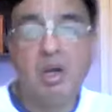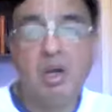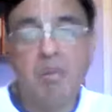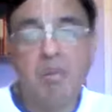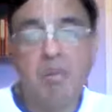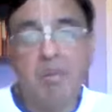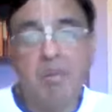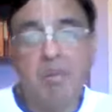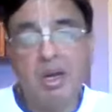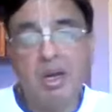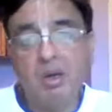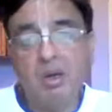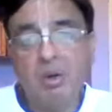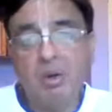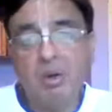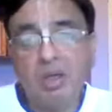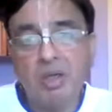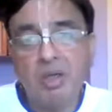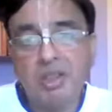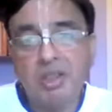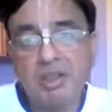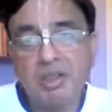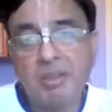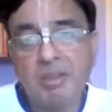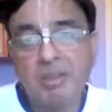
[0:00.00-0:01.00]
my Lord
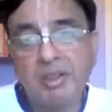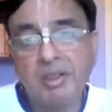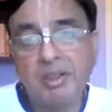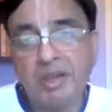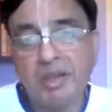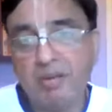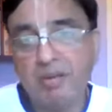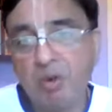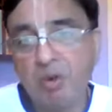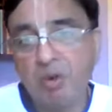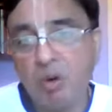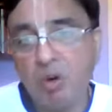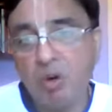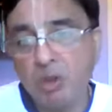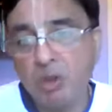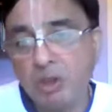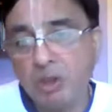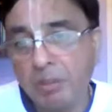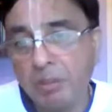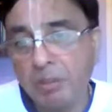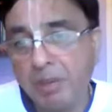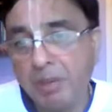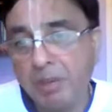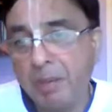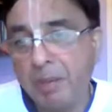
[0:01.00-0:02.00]
Narsimhadev, O
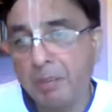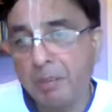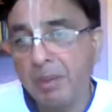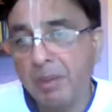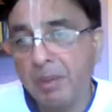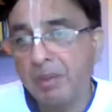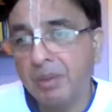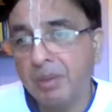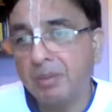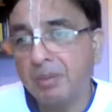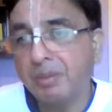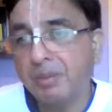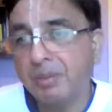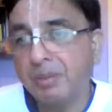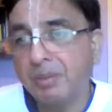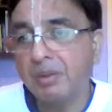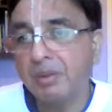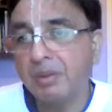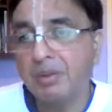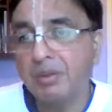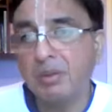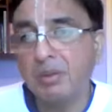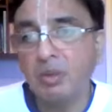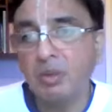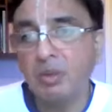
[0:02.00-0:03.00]

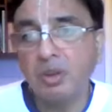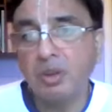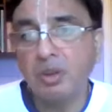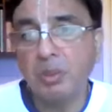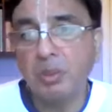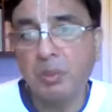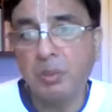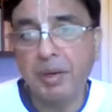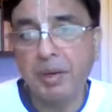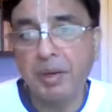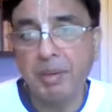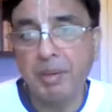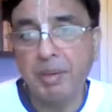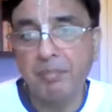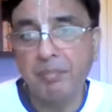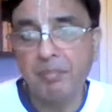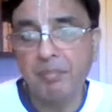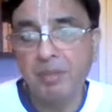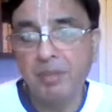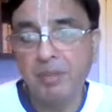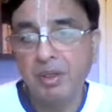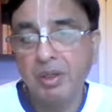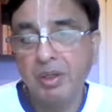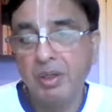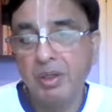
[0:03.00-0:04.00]
Supreme,
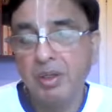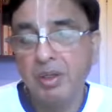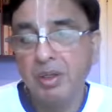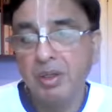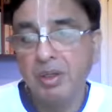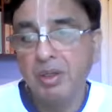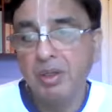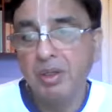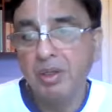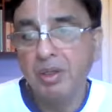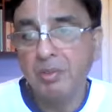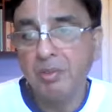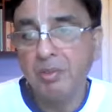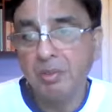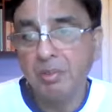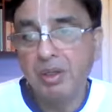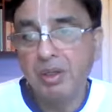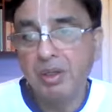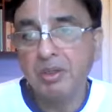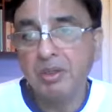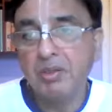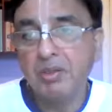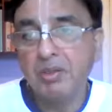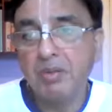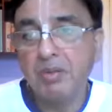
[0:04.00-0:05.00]

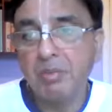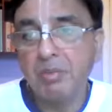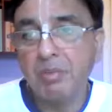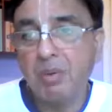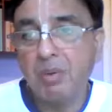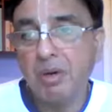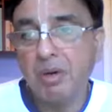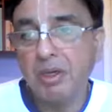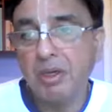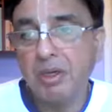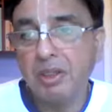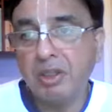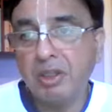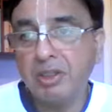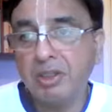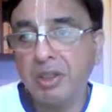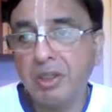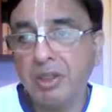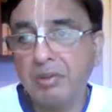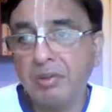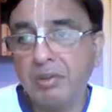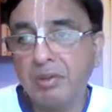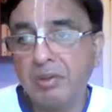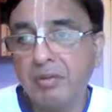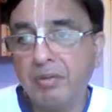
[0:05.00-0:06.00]
because of a bodily
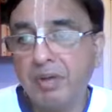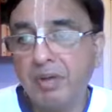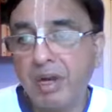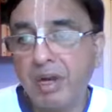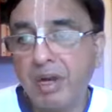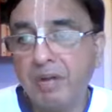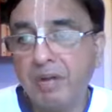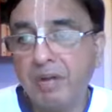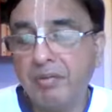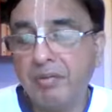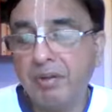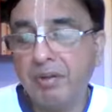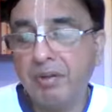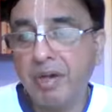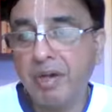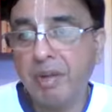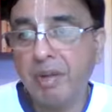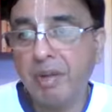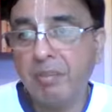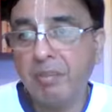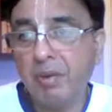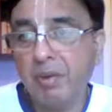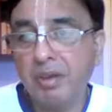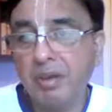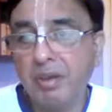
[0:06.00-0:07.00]
conception of life,
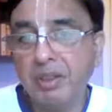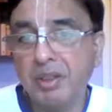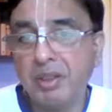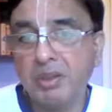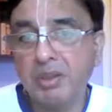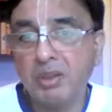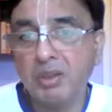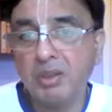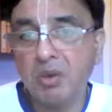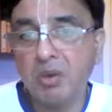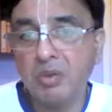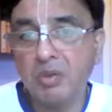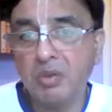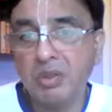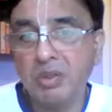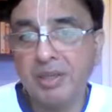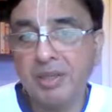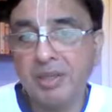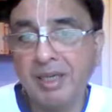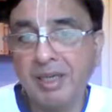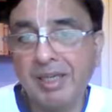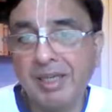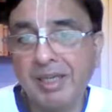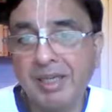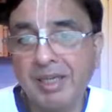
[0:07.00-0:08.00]
embodied souls
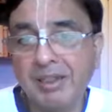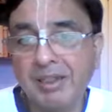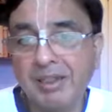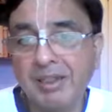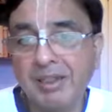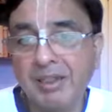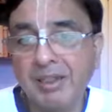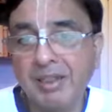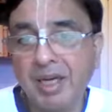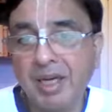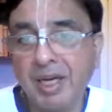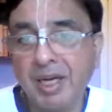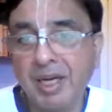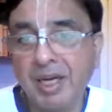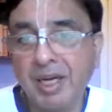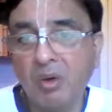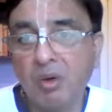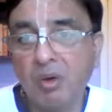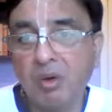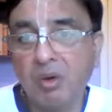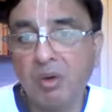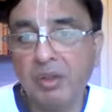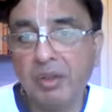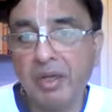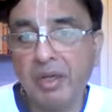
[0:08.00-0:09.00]
neglected and
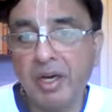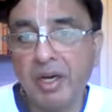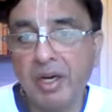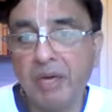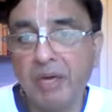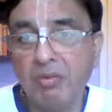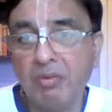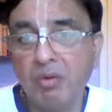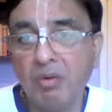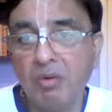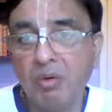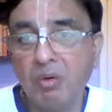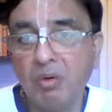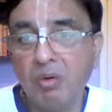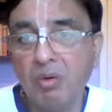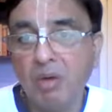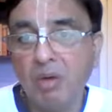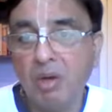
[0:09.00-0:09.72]
not cared for